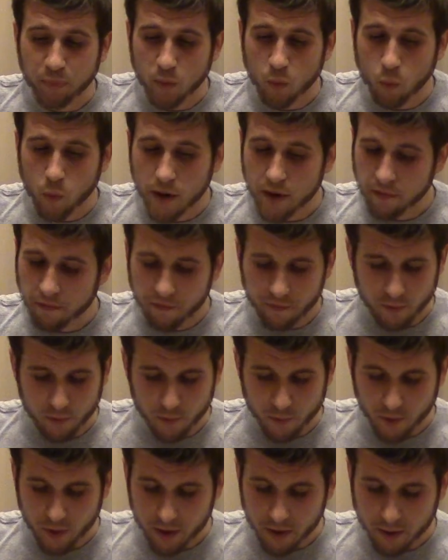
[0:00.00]
waiting
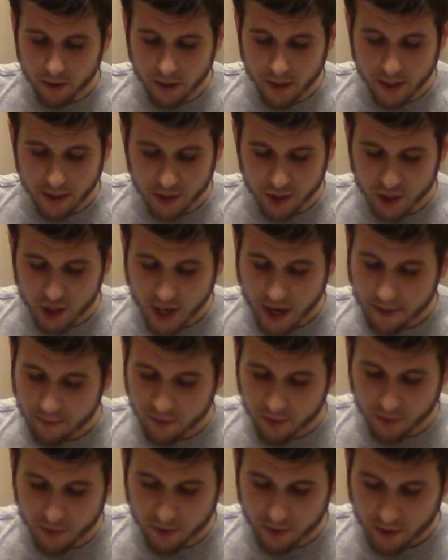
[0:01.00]
for the next
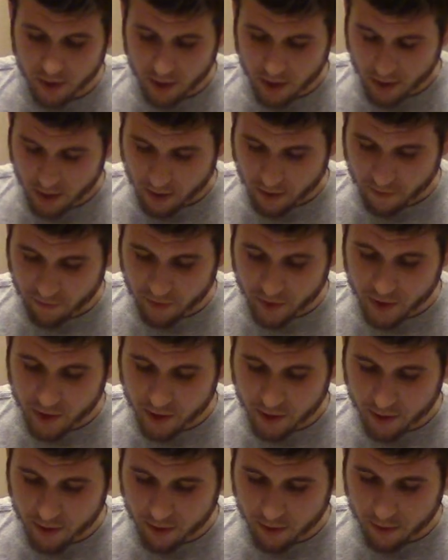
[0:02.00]
chapter of
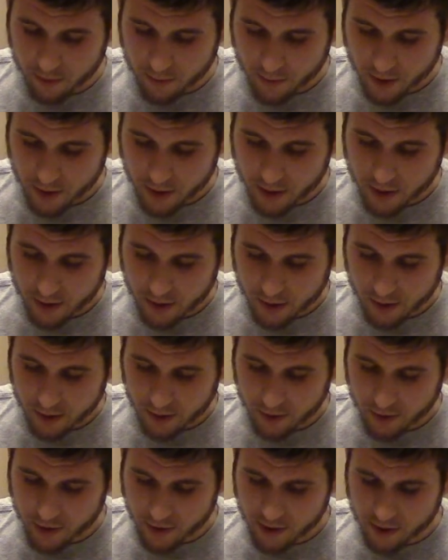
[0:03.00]

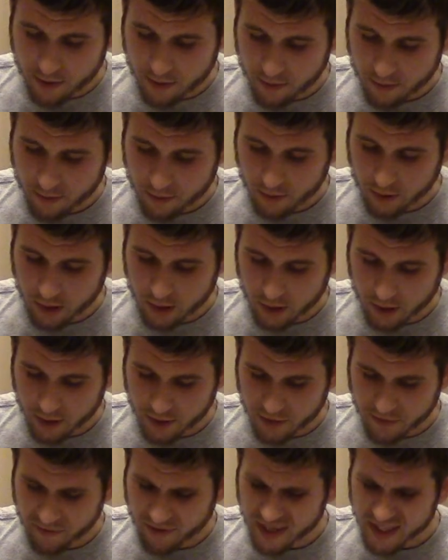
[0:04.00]
their
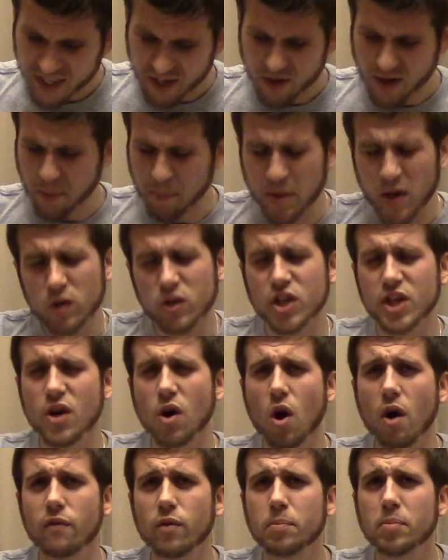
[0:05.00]
collecting phase here. Now, Percy
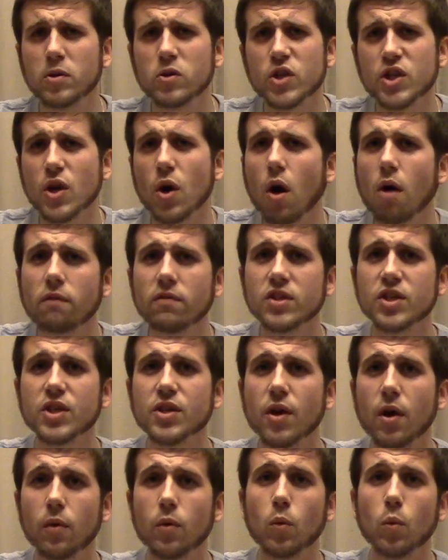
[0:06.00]
Harvin's
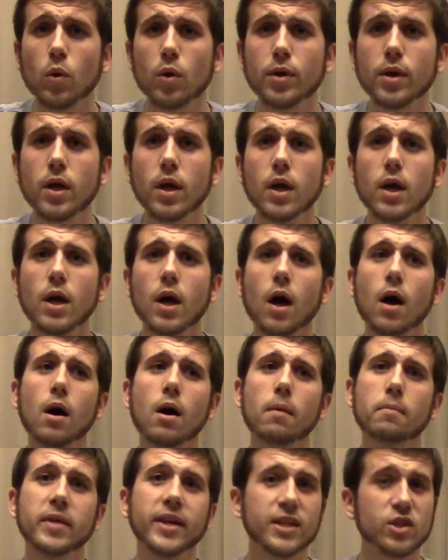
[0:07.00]
another one.
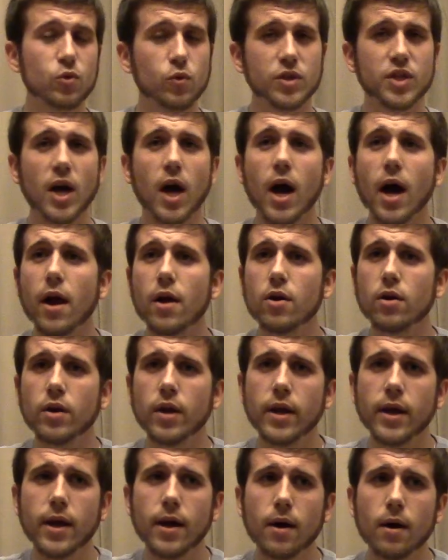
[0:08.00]
He's retired
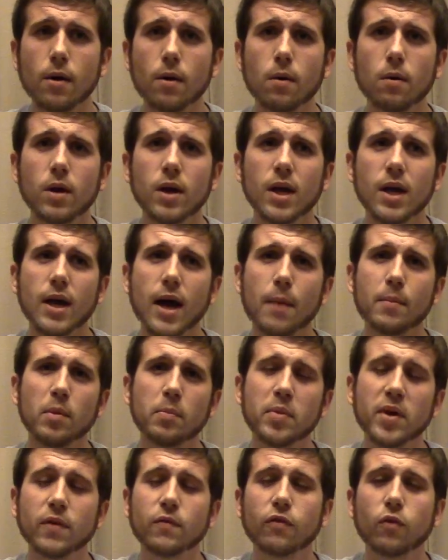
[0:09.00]
now. I'm a
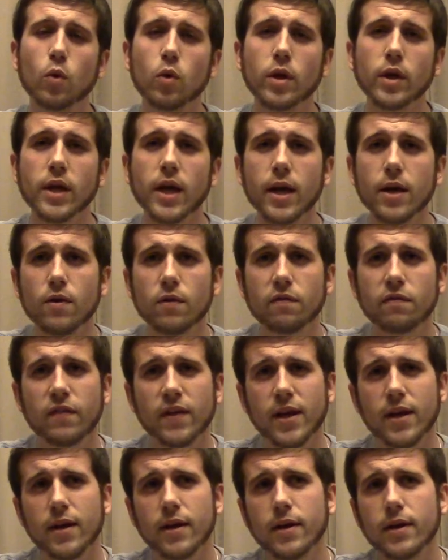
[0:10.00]
big Florida Gator
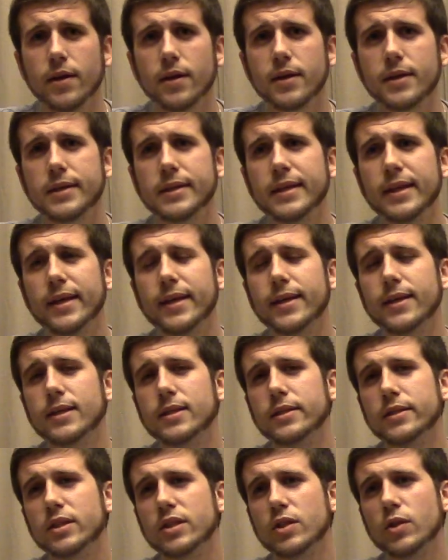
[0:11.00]
fan,
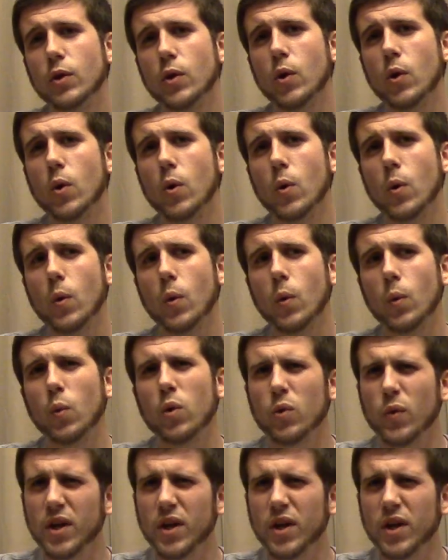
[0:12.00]
and, what